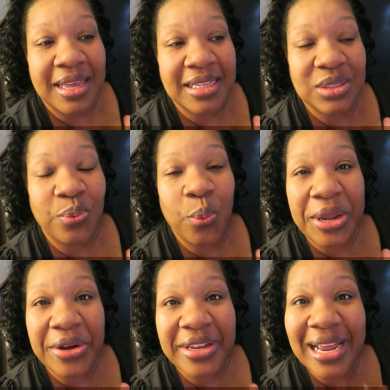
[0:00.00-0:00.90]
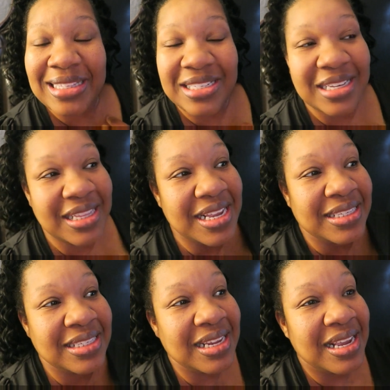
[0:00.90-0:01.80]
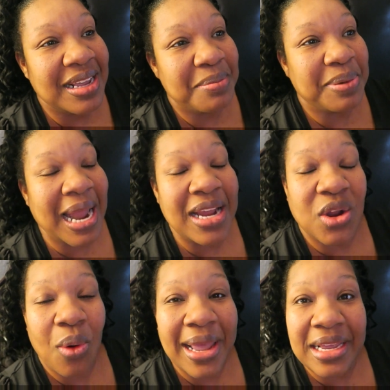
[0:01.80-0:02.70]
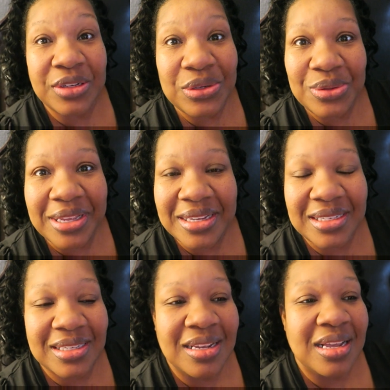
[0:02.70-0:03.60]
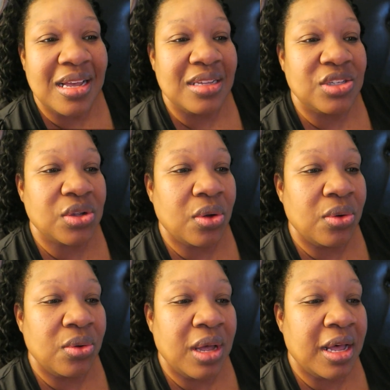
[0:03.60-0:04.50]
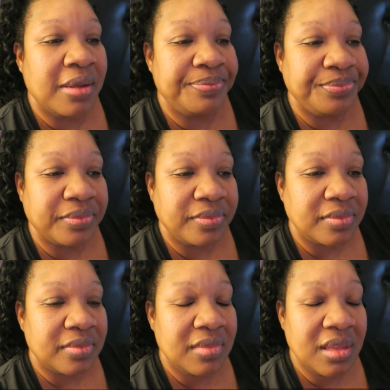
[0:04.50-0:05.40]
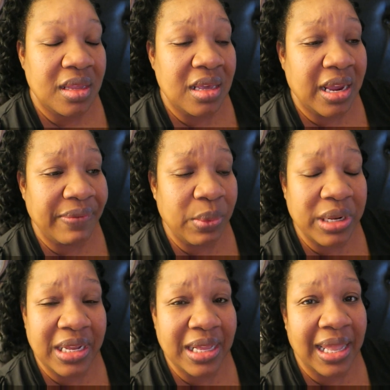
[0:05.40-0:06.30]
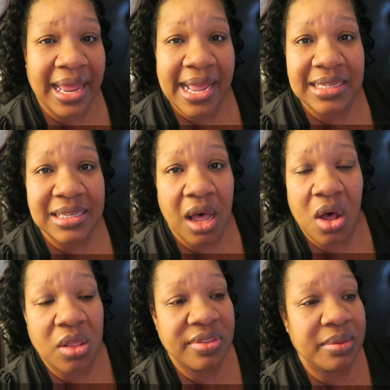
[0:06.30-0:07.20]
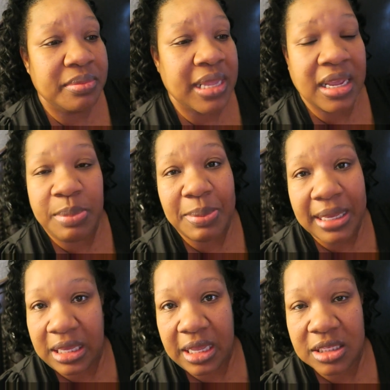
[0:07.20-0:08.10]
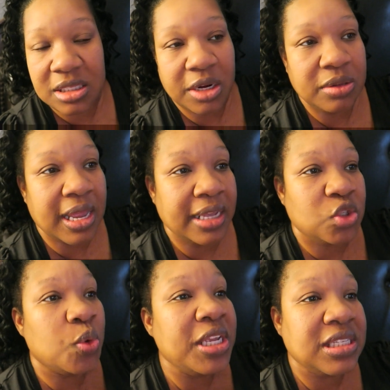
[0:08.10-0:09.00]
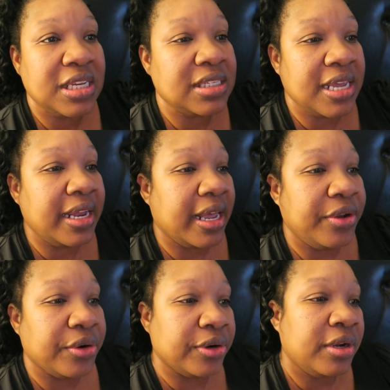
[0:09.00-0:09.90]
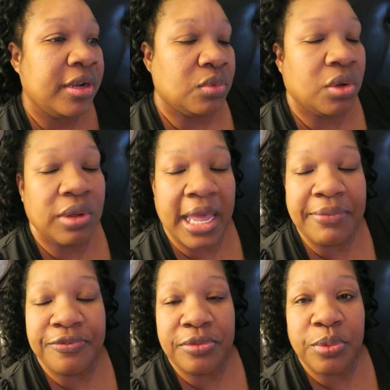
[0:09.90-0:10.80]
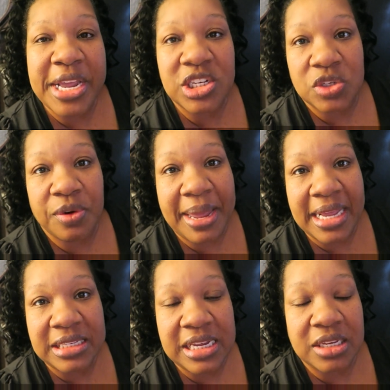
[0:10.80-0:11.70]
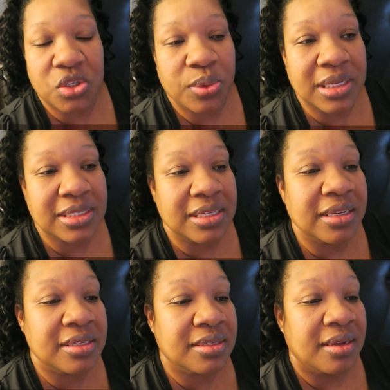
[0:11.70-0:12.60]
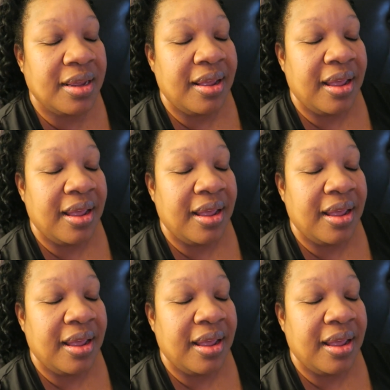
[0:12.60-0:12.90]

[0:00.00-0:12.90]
it's weird that I took this but I know I can do this so um, everyone in the class, all of them, they could be my kids. They're like 26 and under. Well, it ranges from 18 to 26